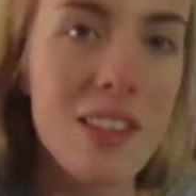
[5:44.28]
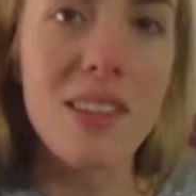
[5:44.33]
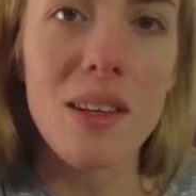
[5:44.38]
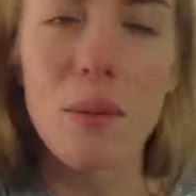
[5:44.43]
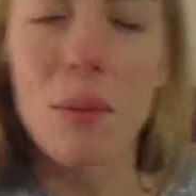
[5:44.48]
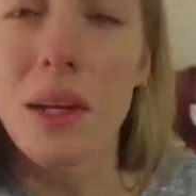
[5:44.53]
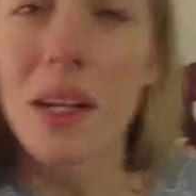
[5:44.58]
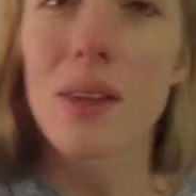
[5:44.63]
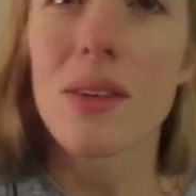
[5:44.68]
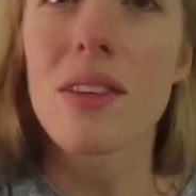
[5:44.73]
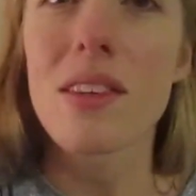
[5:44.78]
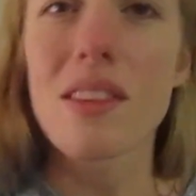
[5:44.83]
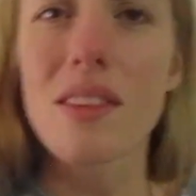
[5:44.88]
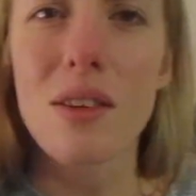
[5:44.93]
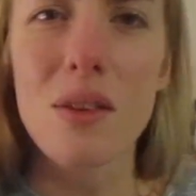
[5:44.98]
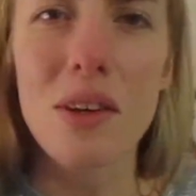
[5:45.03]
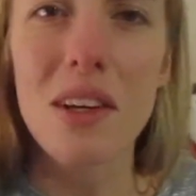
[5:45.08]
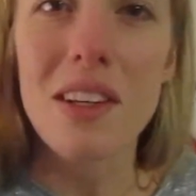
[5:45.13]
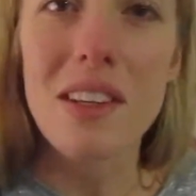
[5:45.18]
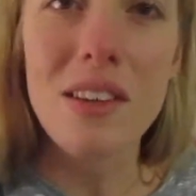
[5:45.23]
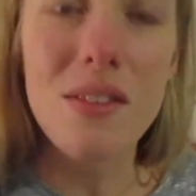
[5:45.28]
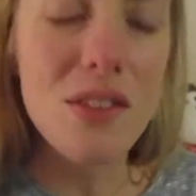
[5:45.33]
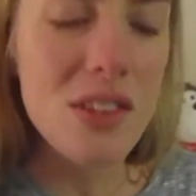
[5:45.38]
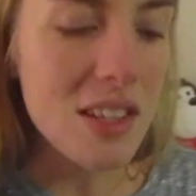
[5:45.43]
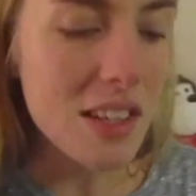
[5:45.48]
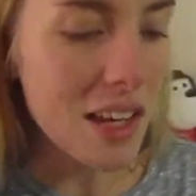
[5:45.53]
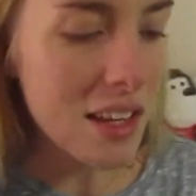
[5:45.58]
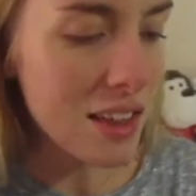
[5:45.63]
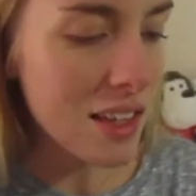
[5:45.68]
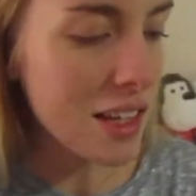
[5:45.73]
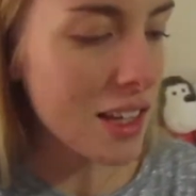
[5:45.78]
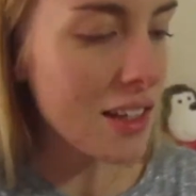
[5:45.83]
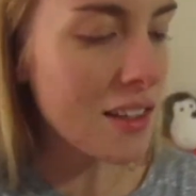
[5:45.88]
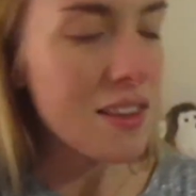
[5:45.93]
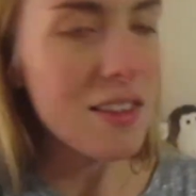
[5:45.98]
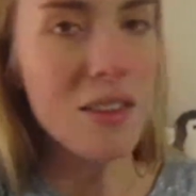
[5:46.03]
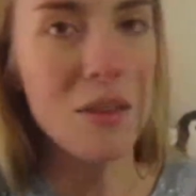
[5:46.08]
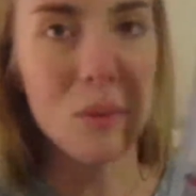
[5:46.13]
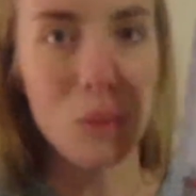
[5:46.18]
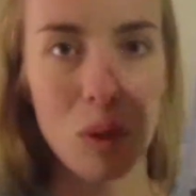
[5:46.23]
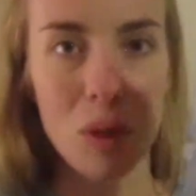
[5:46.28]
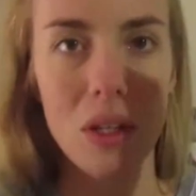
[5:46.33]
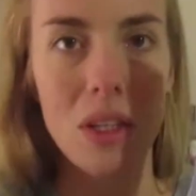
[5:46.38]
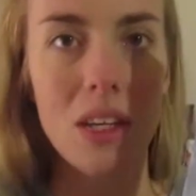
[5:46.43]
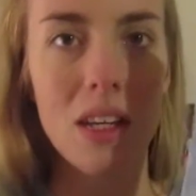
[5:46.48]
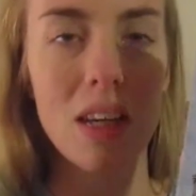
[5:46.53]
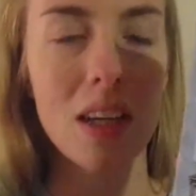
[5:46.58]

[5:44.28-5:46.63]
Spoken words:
someone else's creativity, I think, and this is what